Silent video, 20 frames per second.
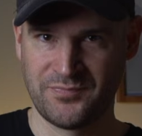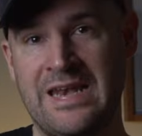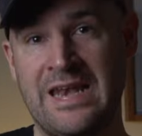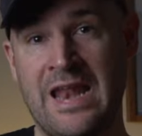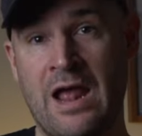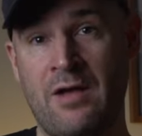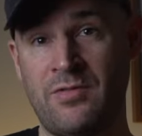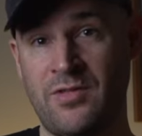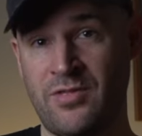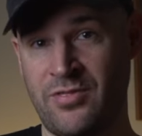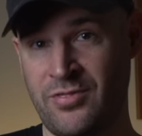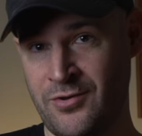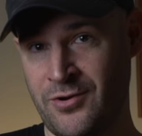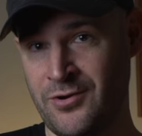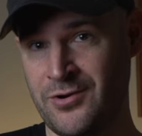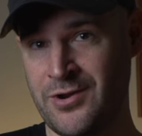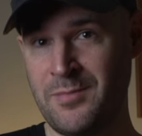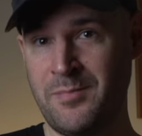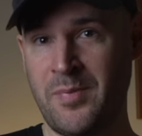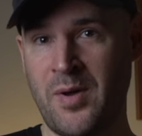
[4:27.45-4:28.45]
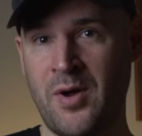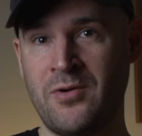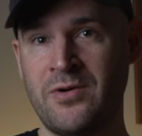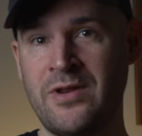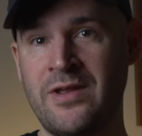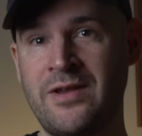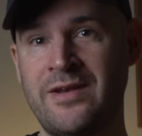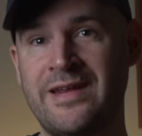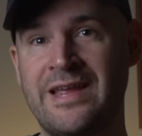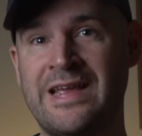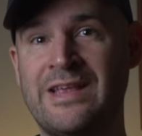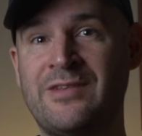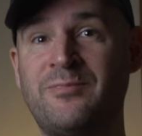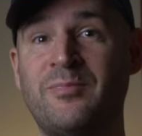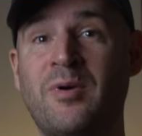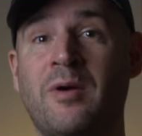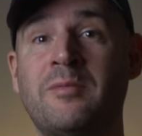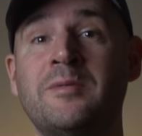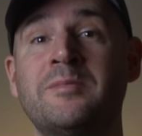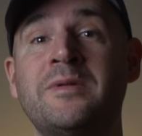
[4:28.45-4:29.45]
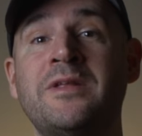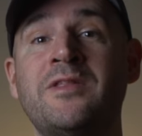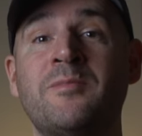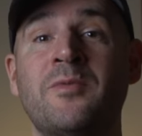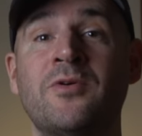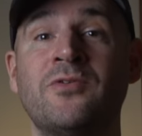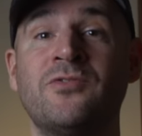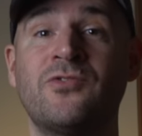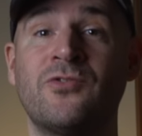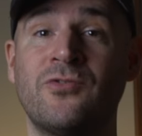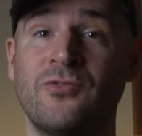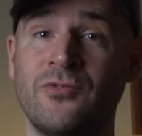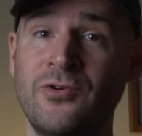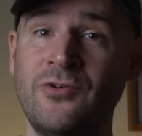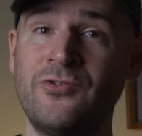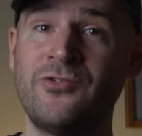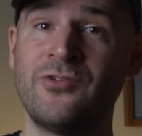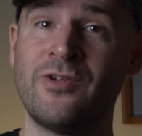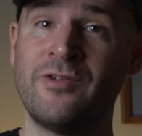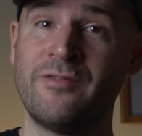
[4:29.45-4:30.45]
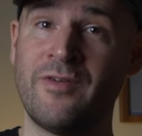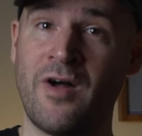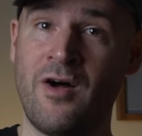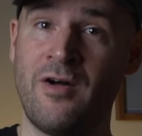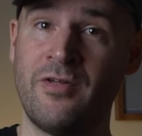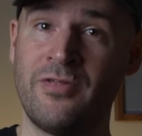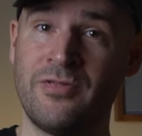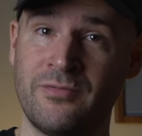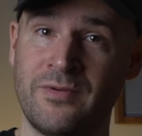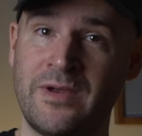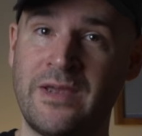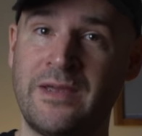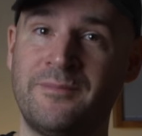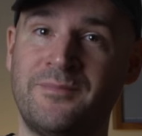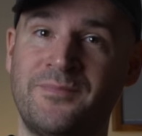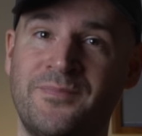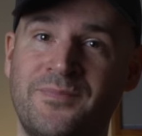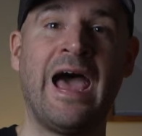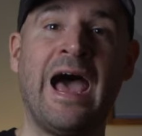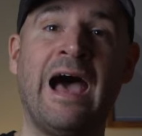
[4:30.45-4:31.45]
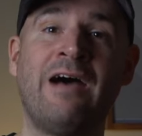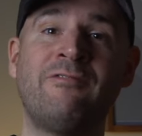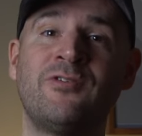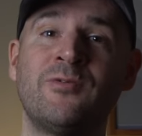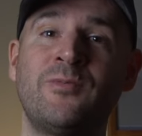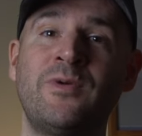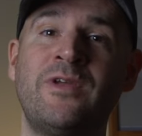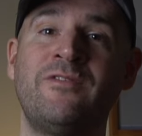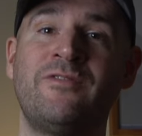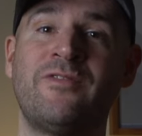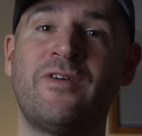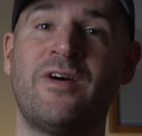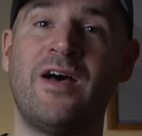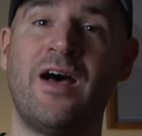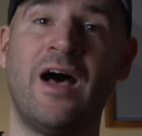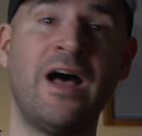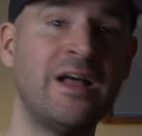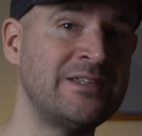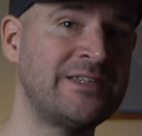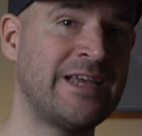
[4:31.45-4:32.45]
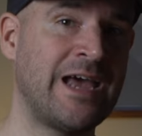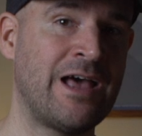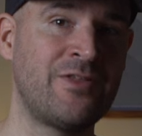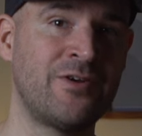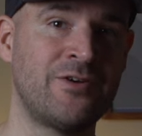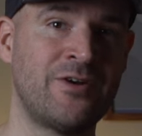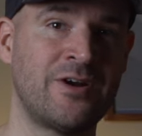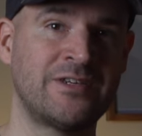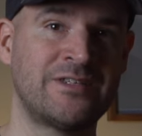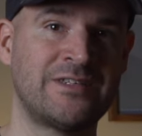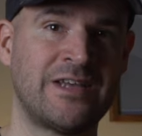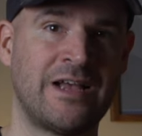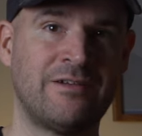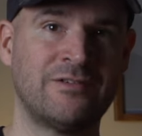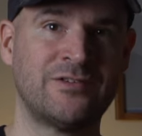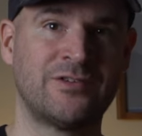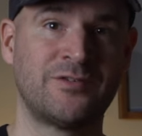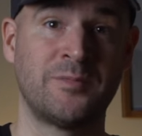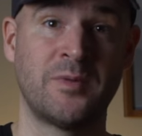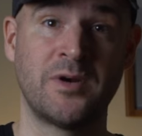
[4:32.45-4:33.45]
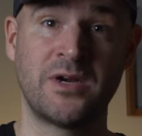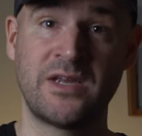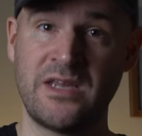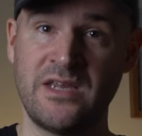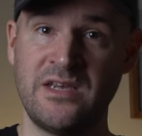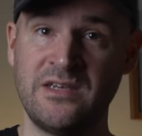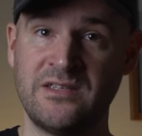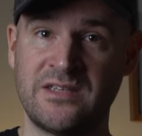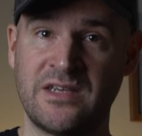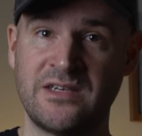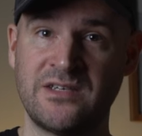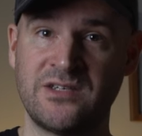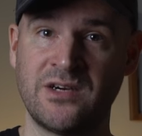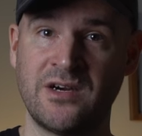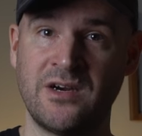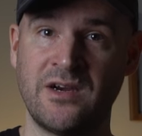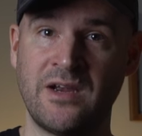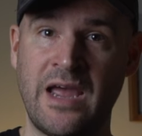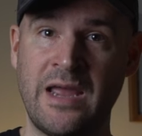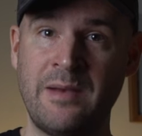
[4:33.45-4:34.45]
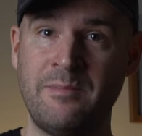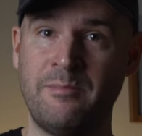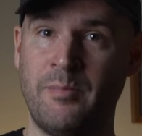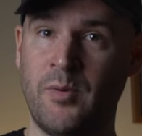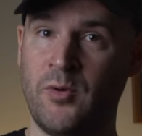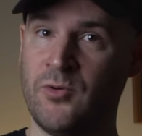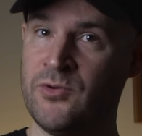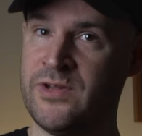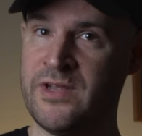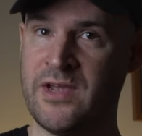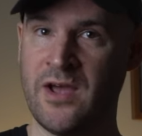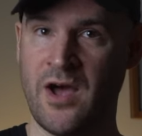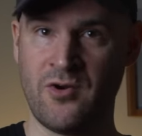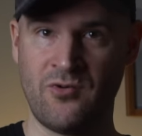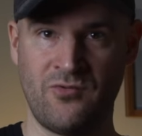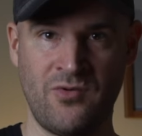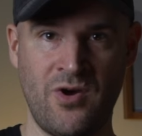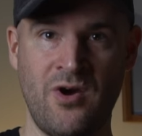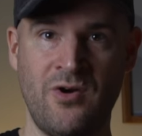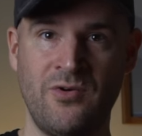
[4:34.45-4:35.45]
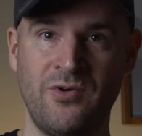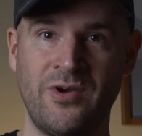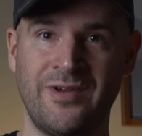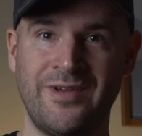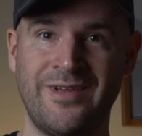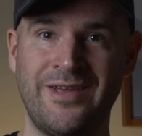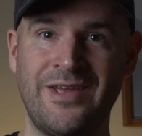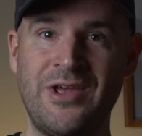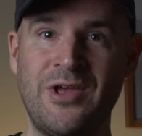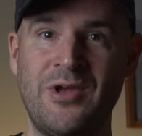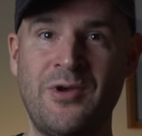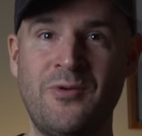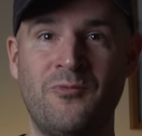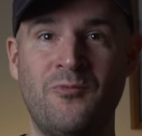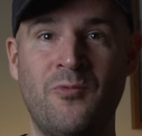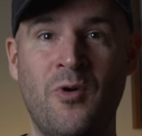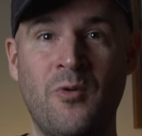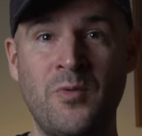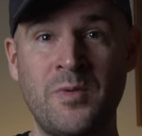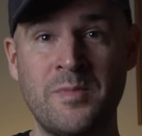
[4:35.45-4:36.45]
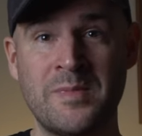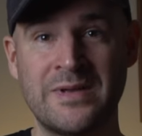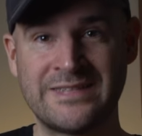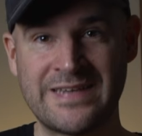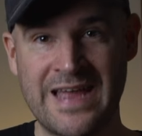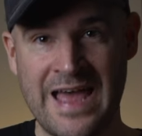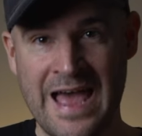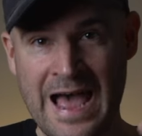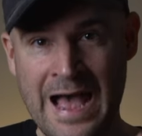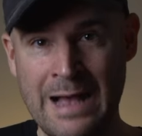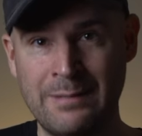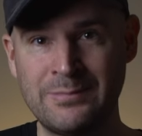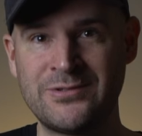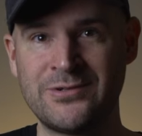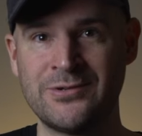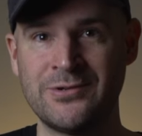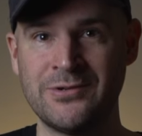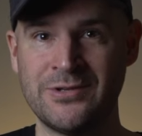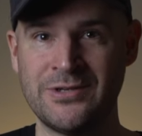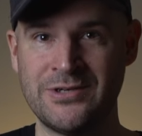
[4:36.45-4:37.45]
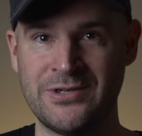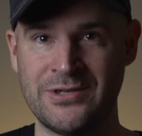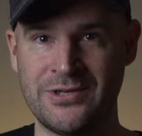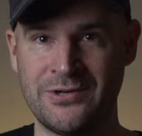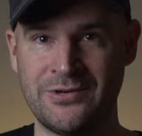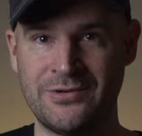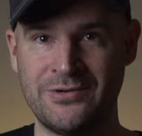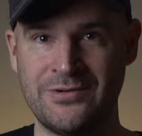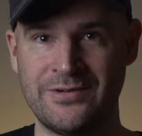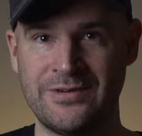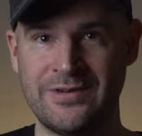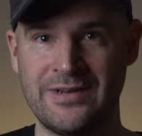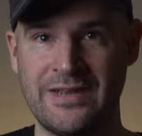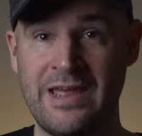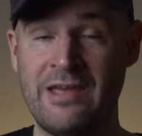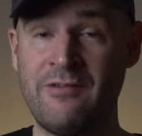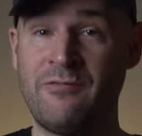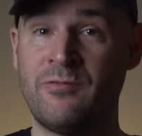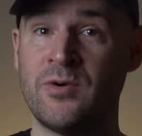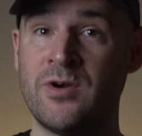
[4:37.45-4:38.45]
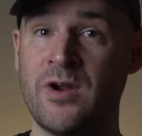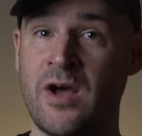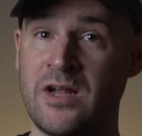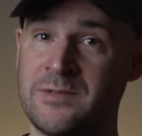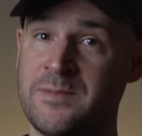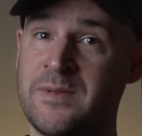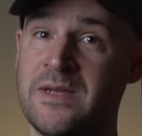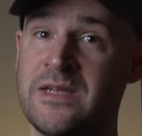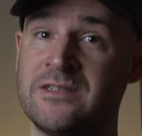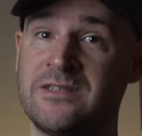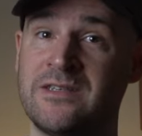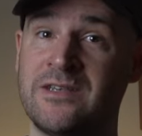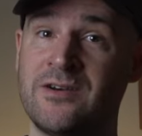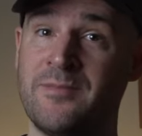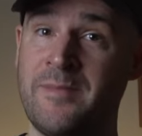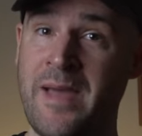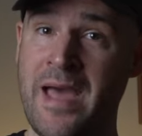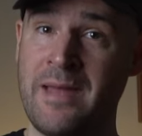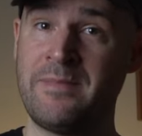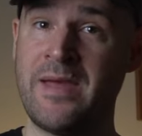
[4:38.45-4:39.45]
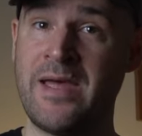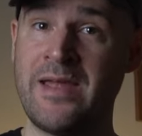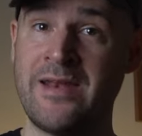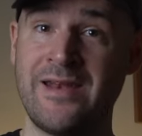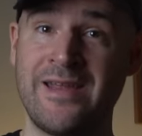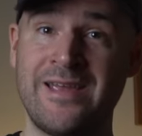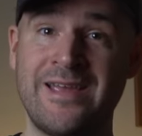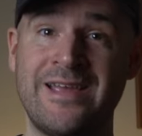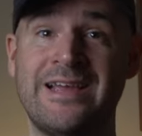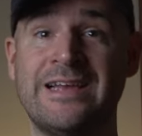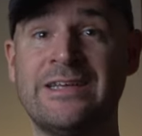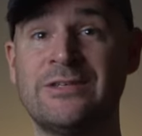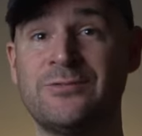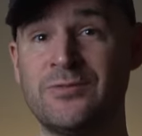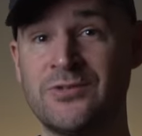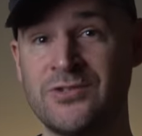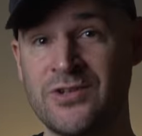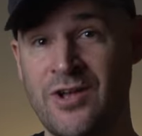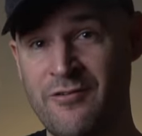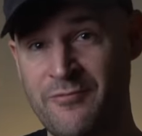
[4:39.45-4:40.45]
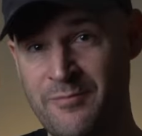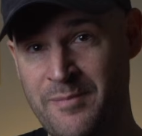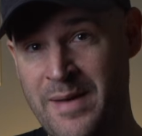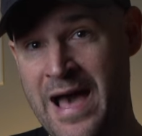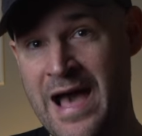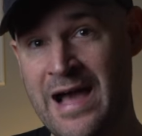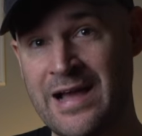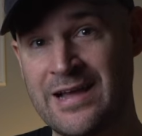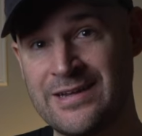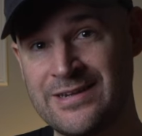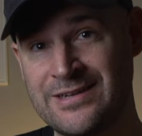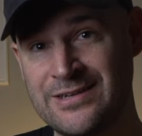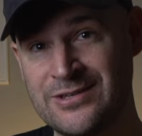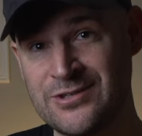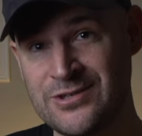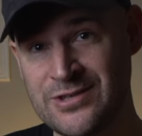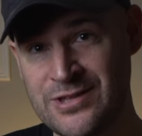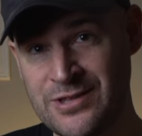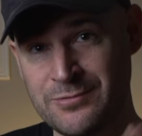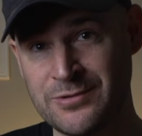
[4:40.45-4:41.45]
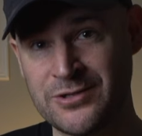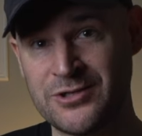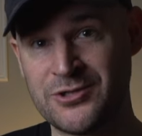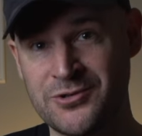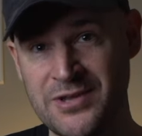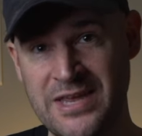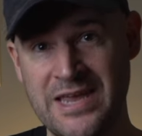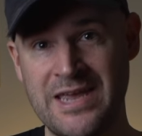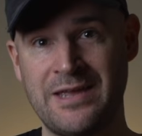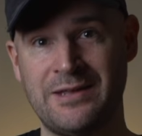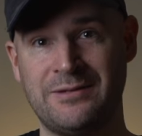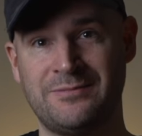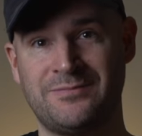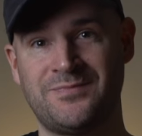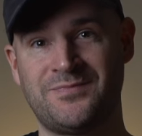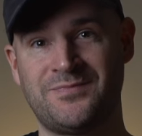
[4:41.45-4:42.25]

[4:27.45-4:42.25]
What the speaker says: Now, the third component is probably the most crucial of all 3. After we've untethered ourselves from our key center and boldly gone rogue, what we must absolutely do, if we're not to be considered madmen, is resolve back to the original key.